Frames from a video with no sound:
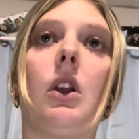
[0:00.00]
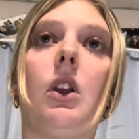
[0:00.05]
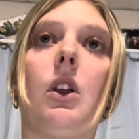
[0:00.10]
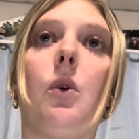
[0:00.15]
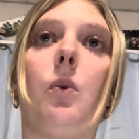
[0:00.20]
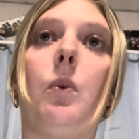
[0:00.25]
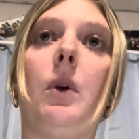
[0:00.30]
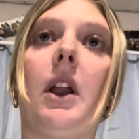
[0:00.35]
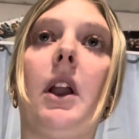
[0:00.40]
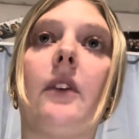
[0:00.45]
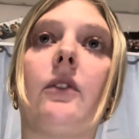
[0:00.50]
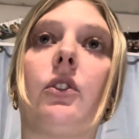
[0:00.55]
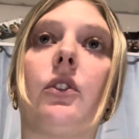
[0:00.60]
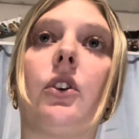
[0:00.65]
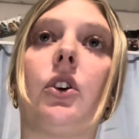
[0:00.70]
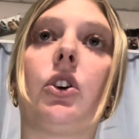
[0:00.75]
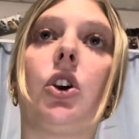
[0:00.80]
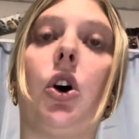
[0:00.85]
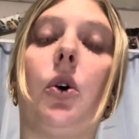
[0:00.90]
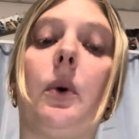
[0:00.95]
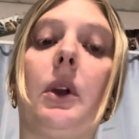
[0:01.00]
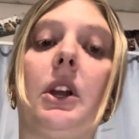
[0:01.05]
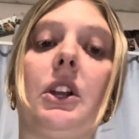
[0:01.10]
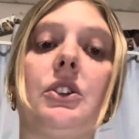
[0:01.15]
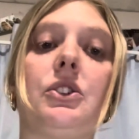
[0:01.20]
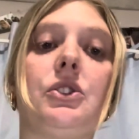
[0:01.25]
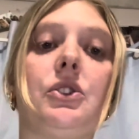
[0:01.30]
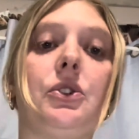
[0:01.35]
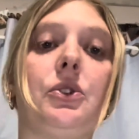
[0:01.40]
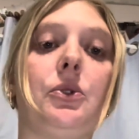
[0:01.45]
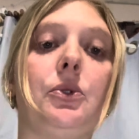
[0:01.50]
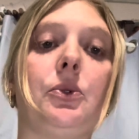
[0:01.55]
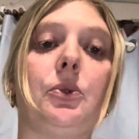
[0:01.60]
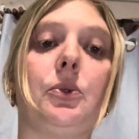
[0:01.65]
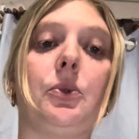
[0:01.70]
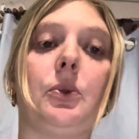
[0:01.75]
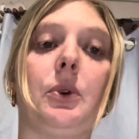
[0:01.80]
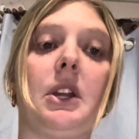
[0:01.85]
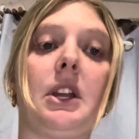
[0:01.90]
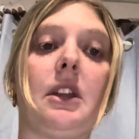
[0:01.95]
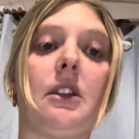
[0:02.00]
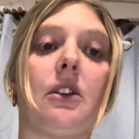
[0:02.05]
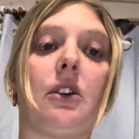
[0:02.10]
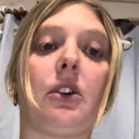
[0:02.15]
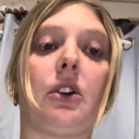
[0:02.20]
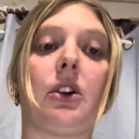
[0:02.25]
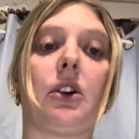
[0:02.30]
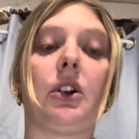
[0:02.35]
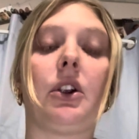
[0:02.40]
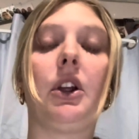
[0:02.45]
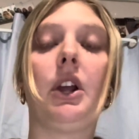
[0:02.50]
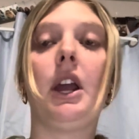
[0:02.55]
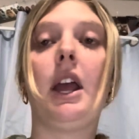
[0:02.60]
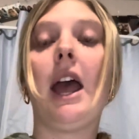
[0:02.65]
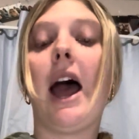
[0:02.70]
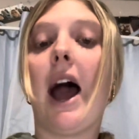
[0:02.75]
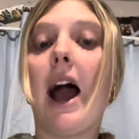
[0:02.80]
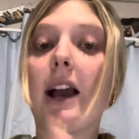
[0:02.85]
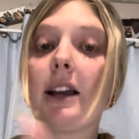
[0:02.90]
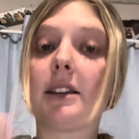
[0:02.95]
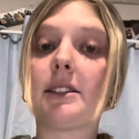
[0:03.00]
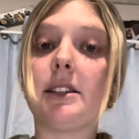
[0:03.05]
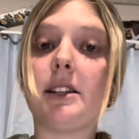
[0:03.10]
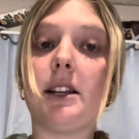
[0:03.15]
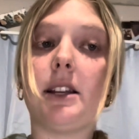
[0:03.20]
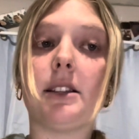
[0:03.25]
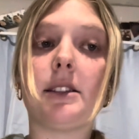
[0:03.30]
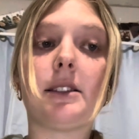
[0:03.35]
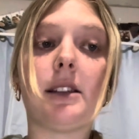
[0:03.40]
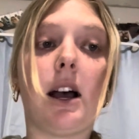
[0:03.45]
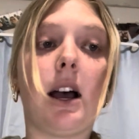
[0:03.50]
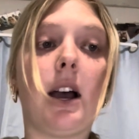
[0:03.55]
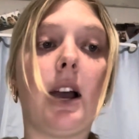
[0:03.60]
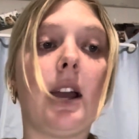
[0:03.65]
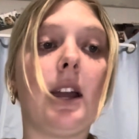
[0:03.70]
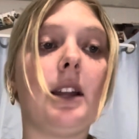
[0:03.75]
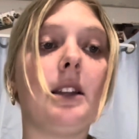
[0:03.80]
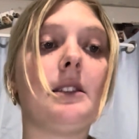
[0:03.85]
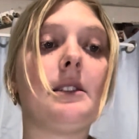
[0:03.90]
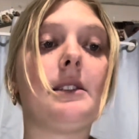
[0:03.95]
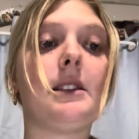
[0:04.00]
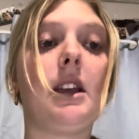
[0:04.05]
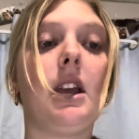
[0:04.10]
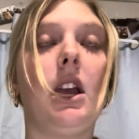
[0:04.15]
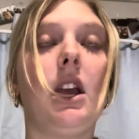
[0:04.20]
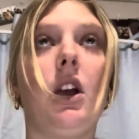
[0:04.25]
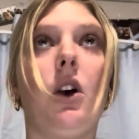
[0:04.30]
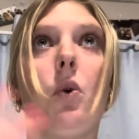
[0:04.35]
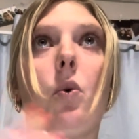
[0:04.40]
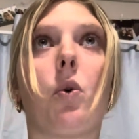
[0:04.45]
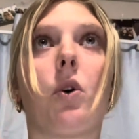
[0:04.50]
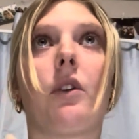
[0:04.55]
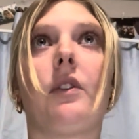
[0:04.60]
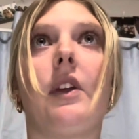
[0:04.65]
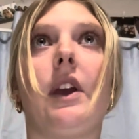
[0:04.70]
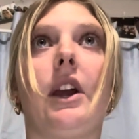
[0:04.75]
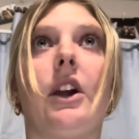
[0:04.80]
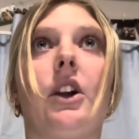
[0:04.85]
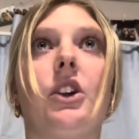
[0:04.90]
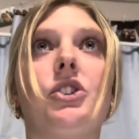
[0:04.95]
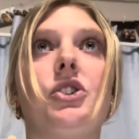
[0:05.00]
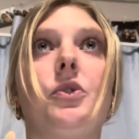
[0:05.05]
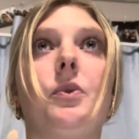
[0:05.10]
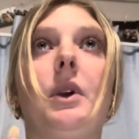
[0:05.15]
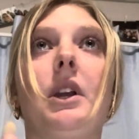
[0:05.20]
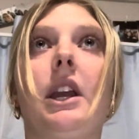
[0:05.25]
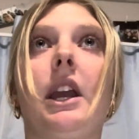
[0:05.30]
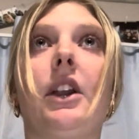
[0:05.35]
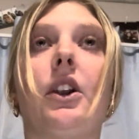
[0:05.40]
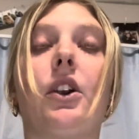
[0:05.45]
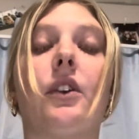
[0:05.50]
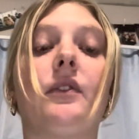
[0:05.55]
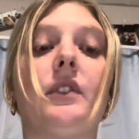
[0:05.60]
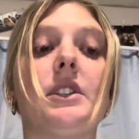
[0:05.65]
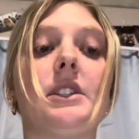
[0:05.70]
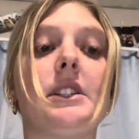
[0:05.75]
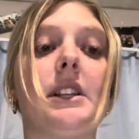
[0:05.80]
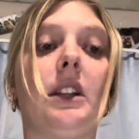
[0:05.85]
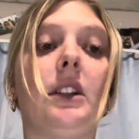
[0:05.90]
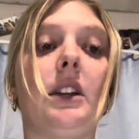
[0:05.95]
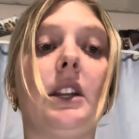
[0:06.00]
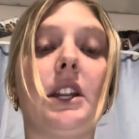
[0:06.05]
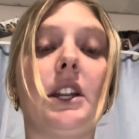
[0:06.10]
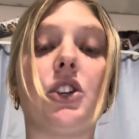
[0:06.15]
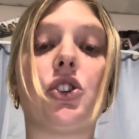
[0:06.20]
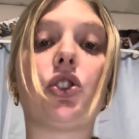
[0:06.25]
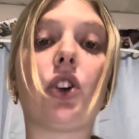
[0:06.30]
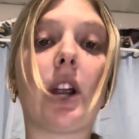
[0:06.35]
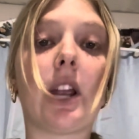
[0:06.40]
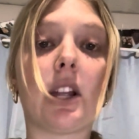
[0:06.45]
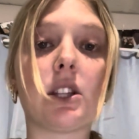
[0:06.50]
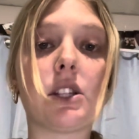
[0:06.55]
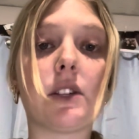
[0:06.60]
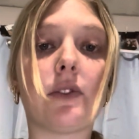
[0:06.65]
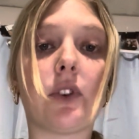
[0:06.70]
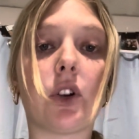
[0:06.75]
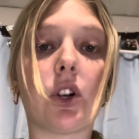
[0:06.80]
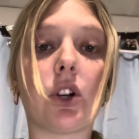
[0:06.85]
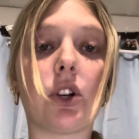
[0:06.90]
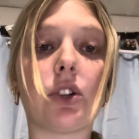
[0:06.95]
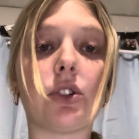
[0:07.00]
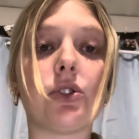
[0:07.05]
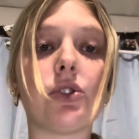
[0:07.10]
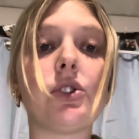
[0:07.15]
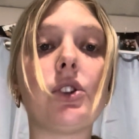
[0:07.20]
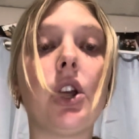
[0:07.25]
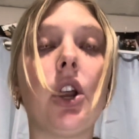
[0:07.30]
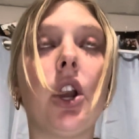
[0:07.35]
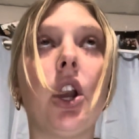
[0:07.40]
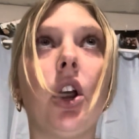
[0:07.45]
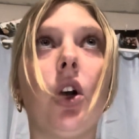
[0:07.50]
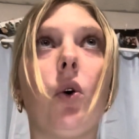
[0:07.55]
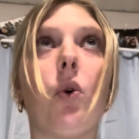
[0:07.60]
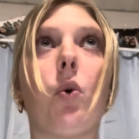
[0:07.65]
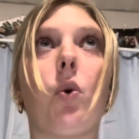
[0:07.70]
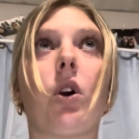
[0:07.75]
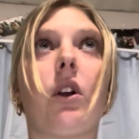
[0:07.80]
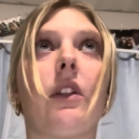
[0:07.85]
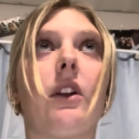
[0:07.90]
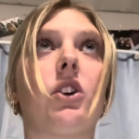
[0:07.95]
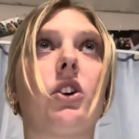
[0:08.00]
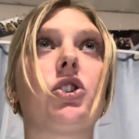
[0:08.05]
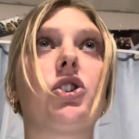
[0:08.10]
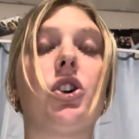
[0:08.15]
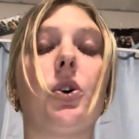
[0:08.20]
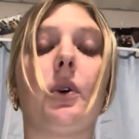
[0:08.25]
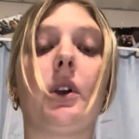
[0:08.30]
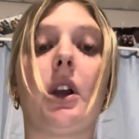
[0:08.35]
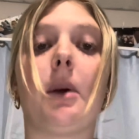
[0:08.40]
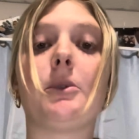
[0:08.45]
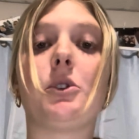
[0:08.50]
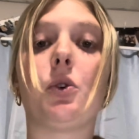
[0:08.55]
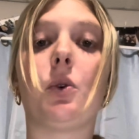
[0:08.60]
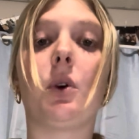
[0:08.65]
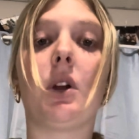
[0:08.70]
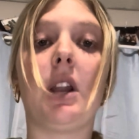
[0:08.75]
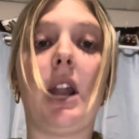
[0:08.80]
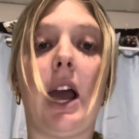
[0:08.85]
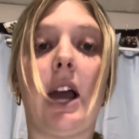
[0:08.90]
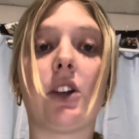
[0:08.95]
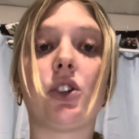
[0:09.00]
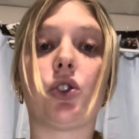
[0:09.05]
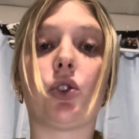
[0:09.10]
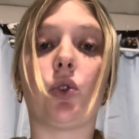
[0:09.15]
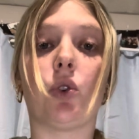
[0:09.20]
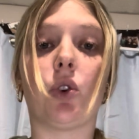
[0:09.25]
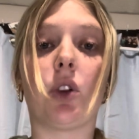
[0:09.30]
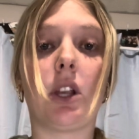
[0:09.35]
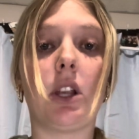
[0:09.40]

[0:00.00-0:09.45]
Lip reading: whenever they're going to either accident sites, or they're doing interfacility transfers, or they're showing up to a natural